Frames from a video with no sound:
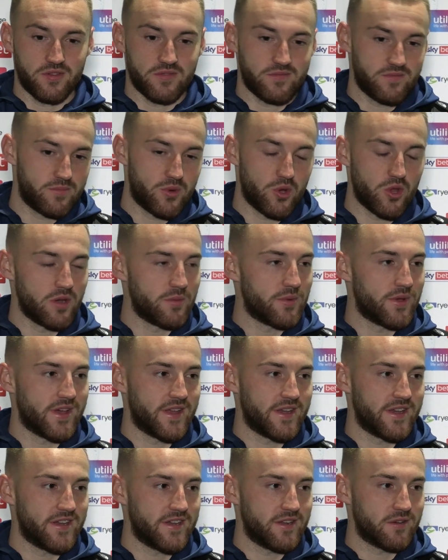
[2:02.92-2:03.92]
don't bother about
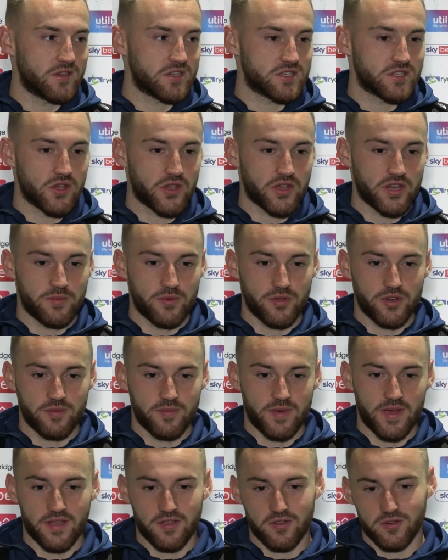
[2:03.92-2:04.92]
anything. I'll get stuck in about
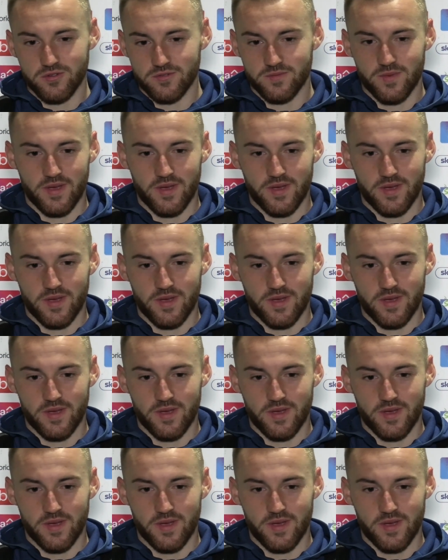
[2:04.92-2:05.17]
it, my ankle's